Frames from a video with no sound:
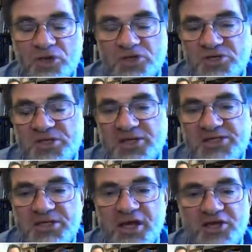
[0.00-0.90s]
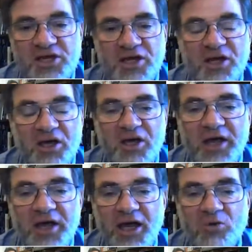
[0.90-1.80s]
Those are the things that I think
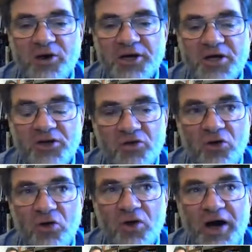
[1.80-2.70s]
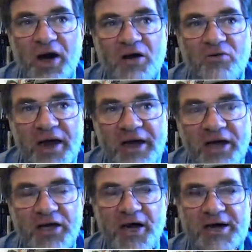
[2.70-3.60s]
anyone can do. I, I
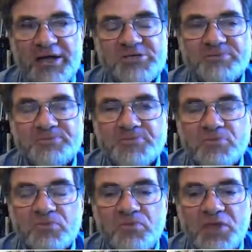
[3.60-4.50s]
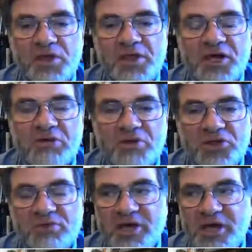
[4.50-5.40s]
recognize that a
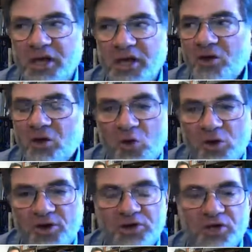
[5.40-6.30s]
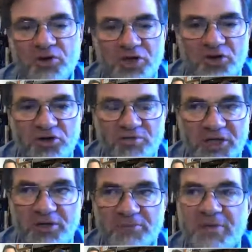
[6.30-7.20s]
monthly meeting or a quarterly or yearly
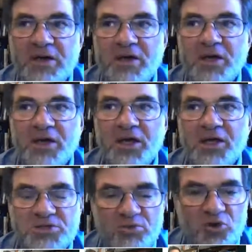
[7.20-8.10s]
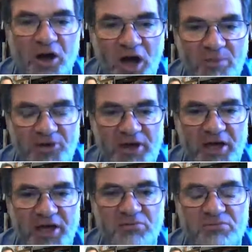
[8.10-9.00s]
meeting is a more
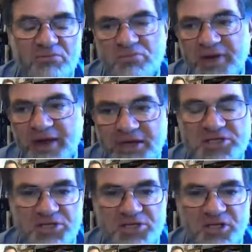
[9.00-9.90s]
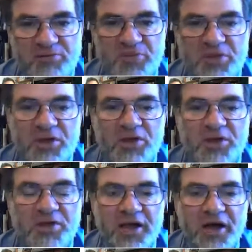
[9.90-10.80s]
complicated entity
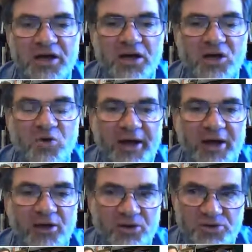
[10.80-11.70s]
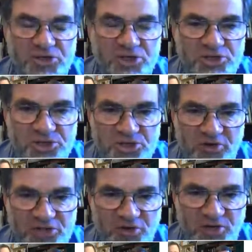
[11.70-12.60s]
than a Quaker social
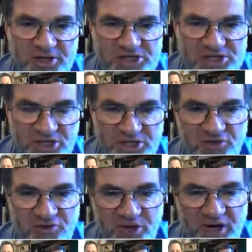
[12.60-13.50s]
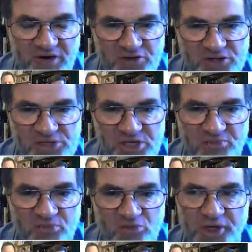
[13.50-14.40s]
service organization from a governance
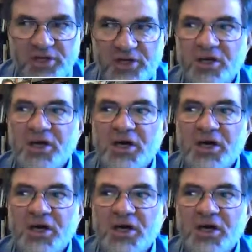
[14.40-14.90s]
standpoint.